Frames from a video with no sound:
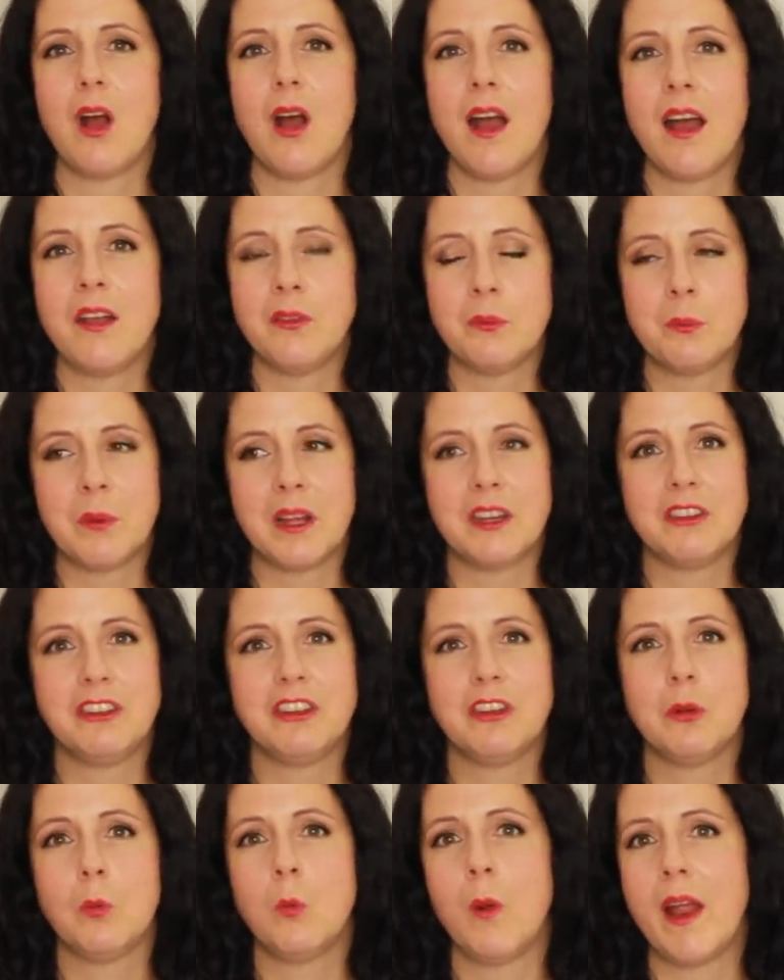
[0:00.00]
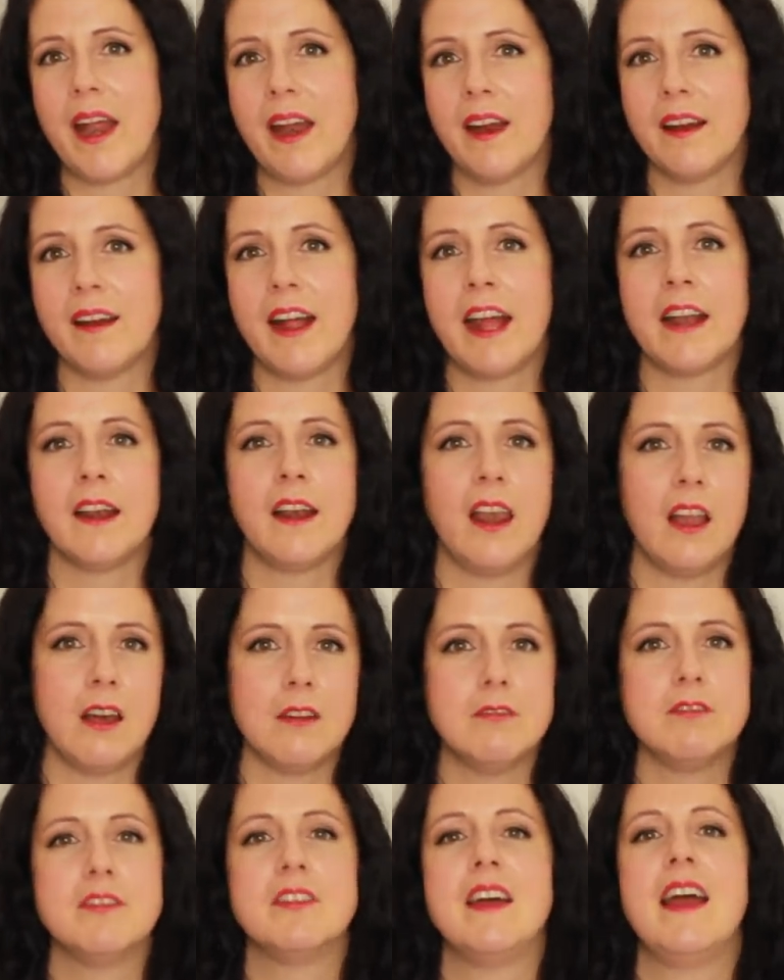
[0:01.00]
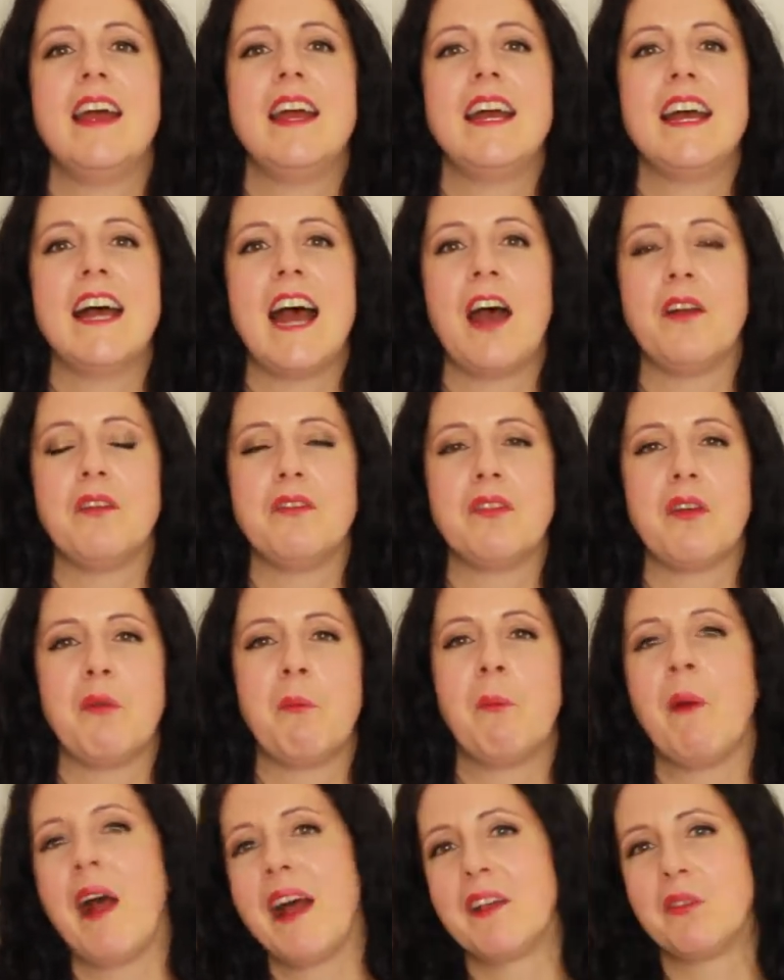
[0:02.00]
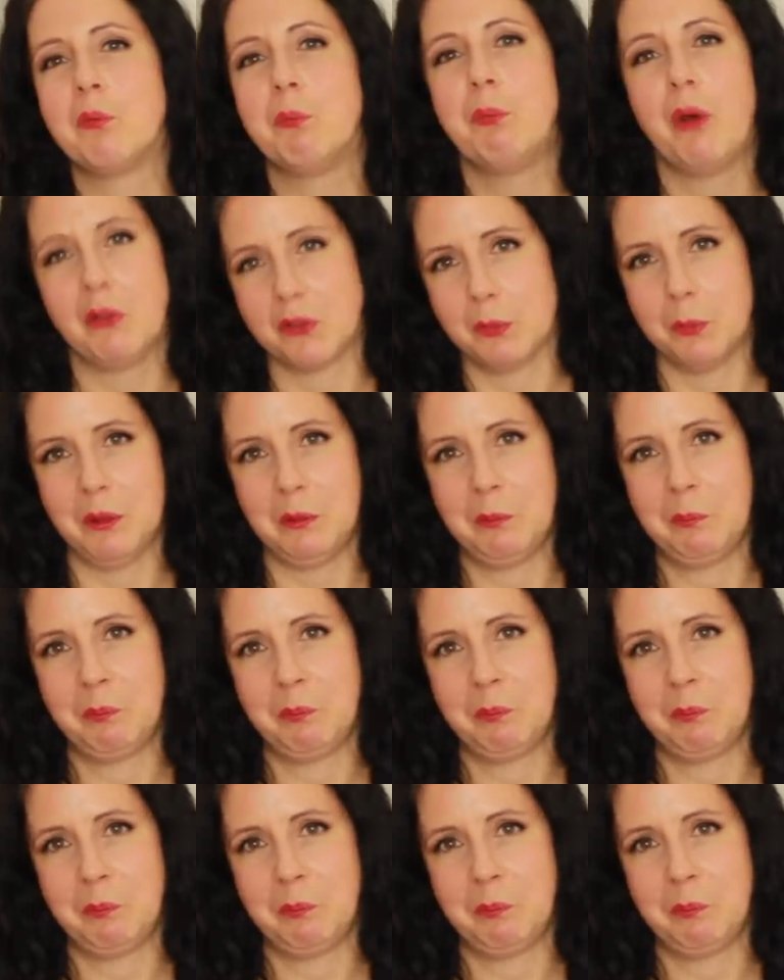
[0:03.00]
as much wear and love out of them as possible.